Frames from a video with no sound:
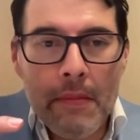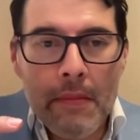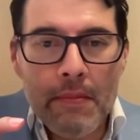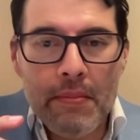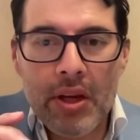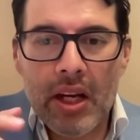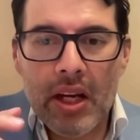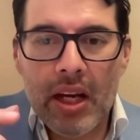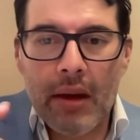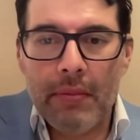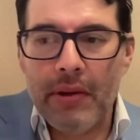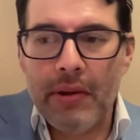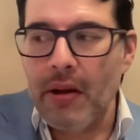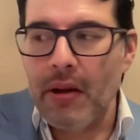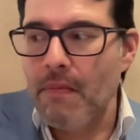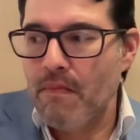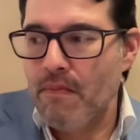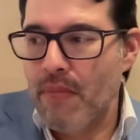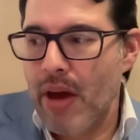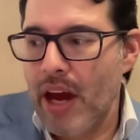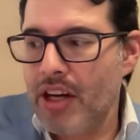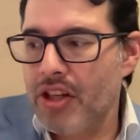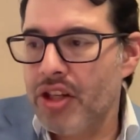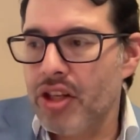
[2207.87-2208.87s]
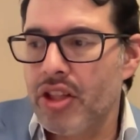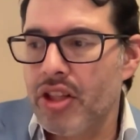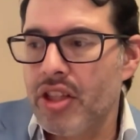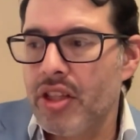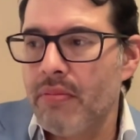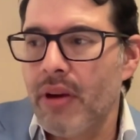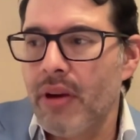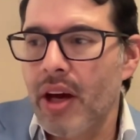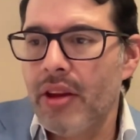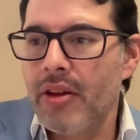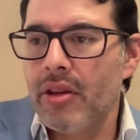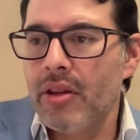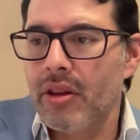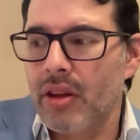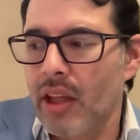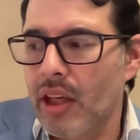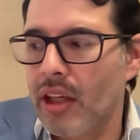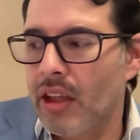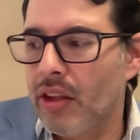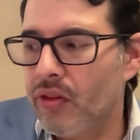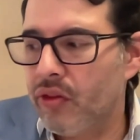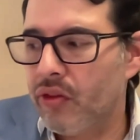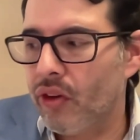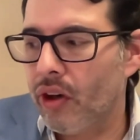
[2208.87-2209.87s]
being able to measure some other
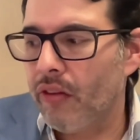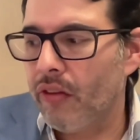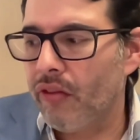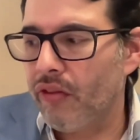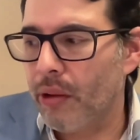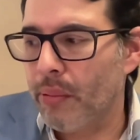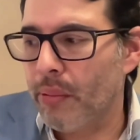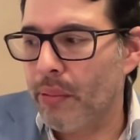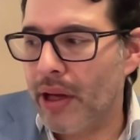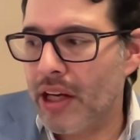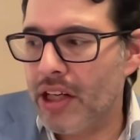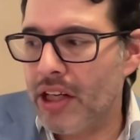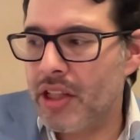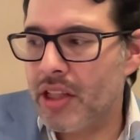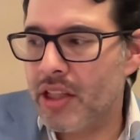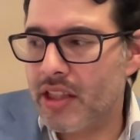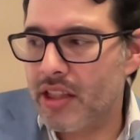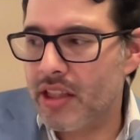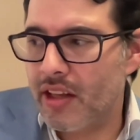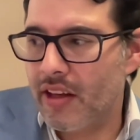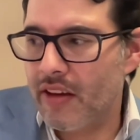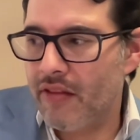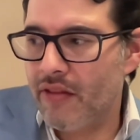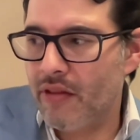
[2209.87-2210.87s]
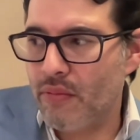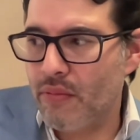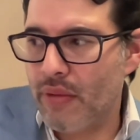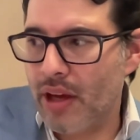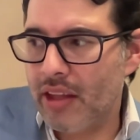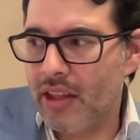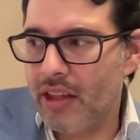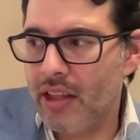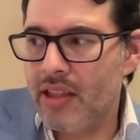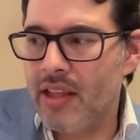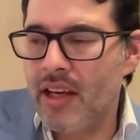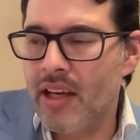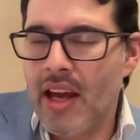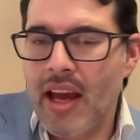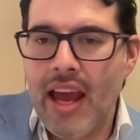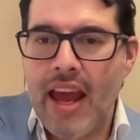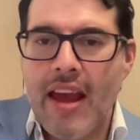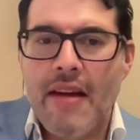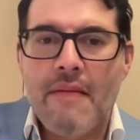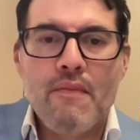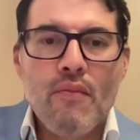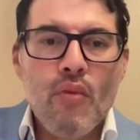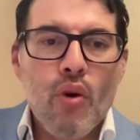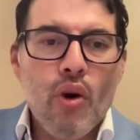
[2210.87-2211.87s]
things for patients to even make this a
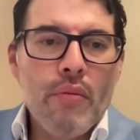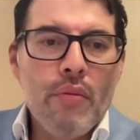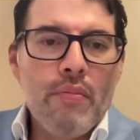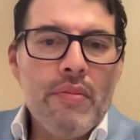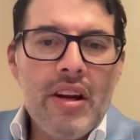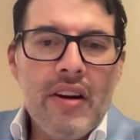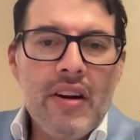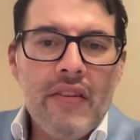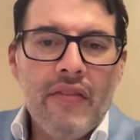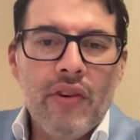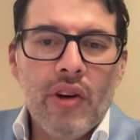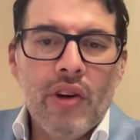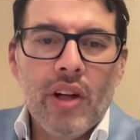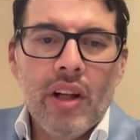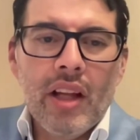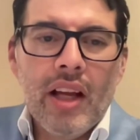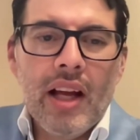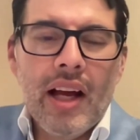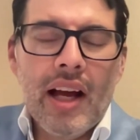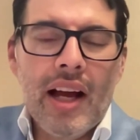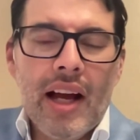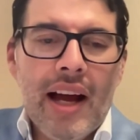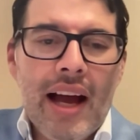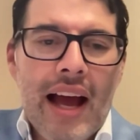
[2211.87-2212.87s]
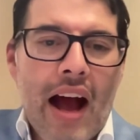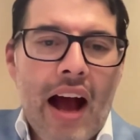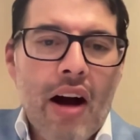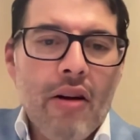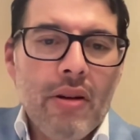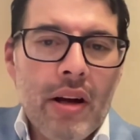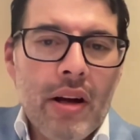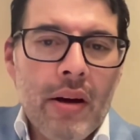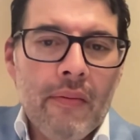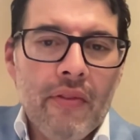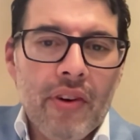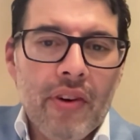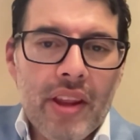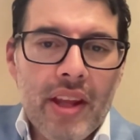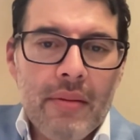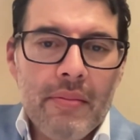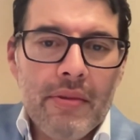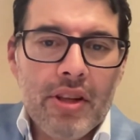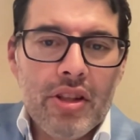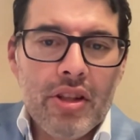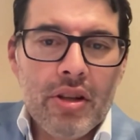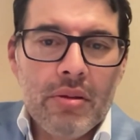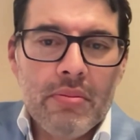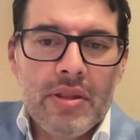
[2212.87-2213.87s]
more meaningful outcome for them
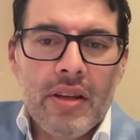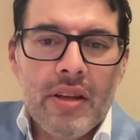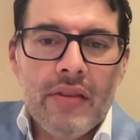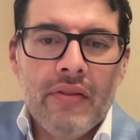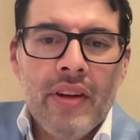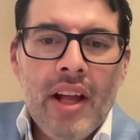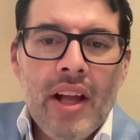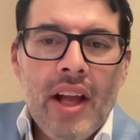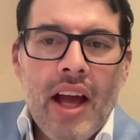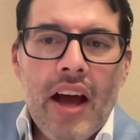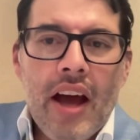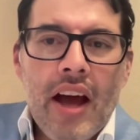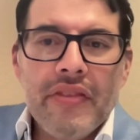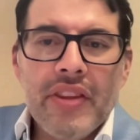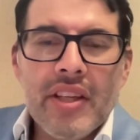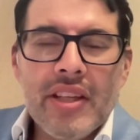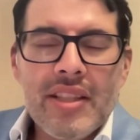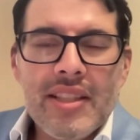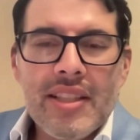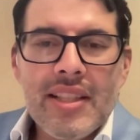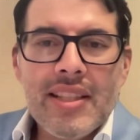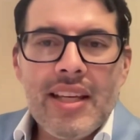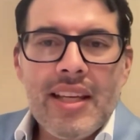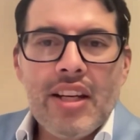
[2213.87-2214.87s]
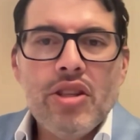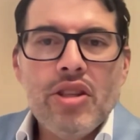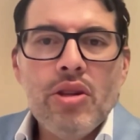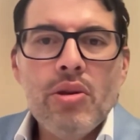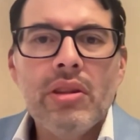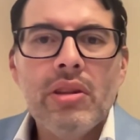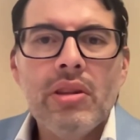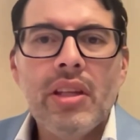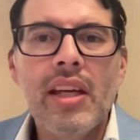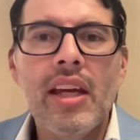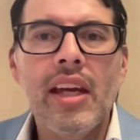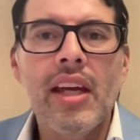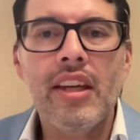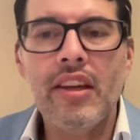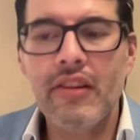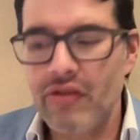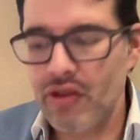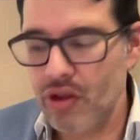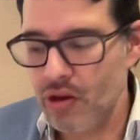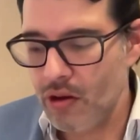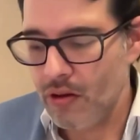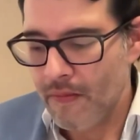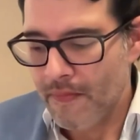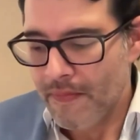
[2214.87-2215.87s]
in terms of things, because I do think it gives
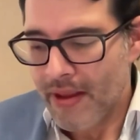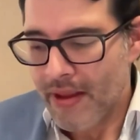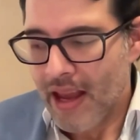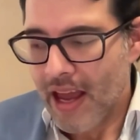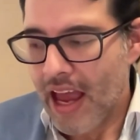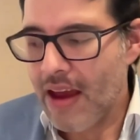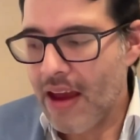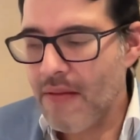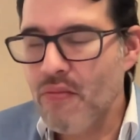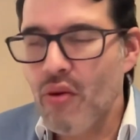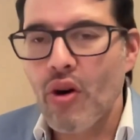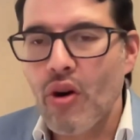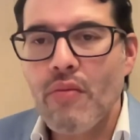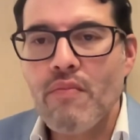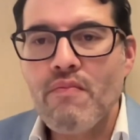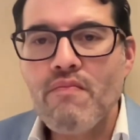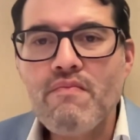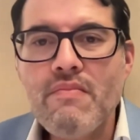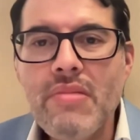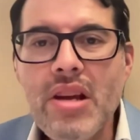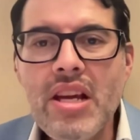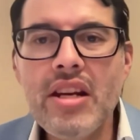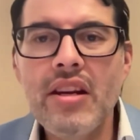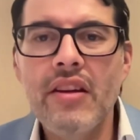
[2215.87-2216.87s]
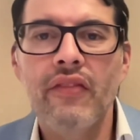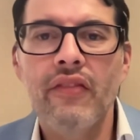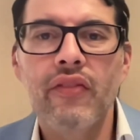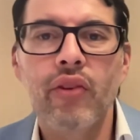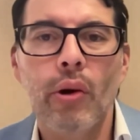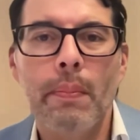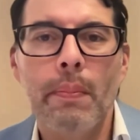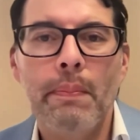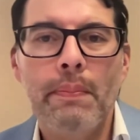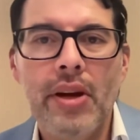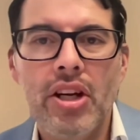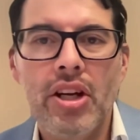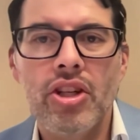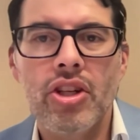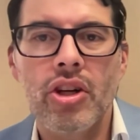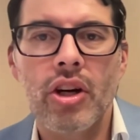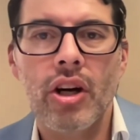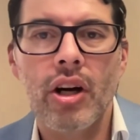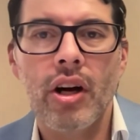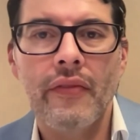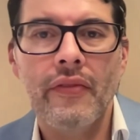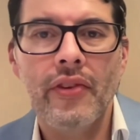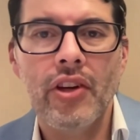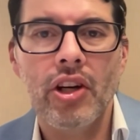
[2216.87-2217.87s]
you a more meaningful picture
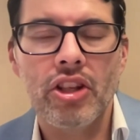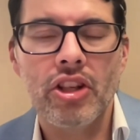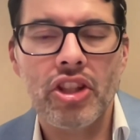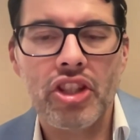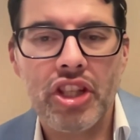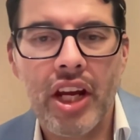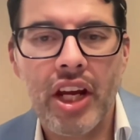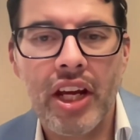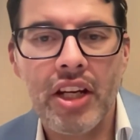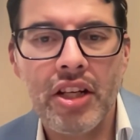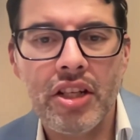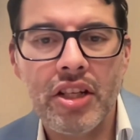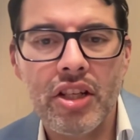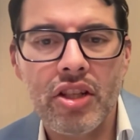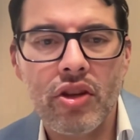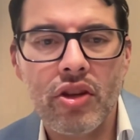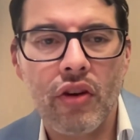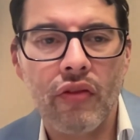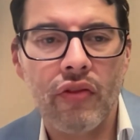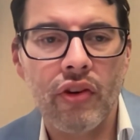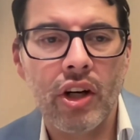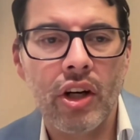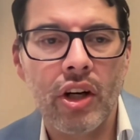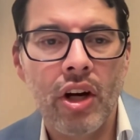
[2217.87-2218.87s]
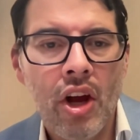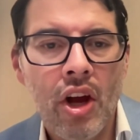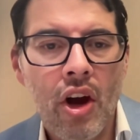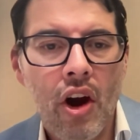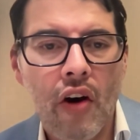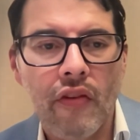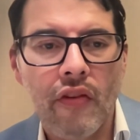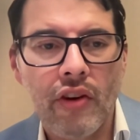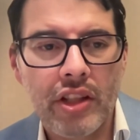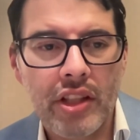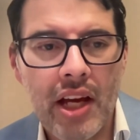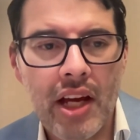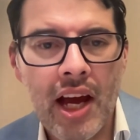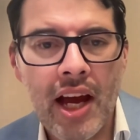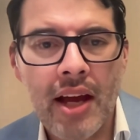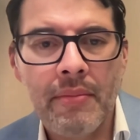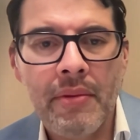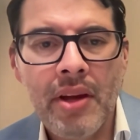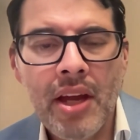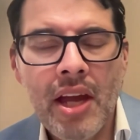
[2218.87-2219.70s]
of your changes over time.